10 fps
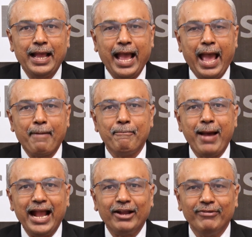I am
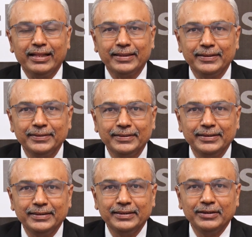back with
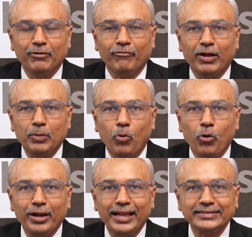one
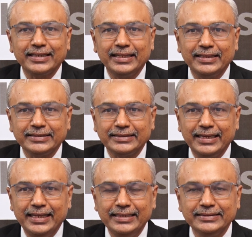more lesson in the
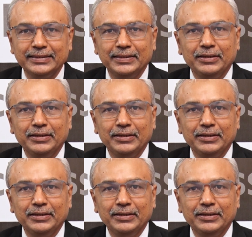series.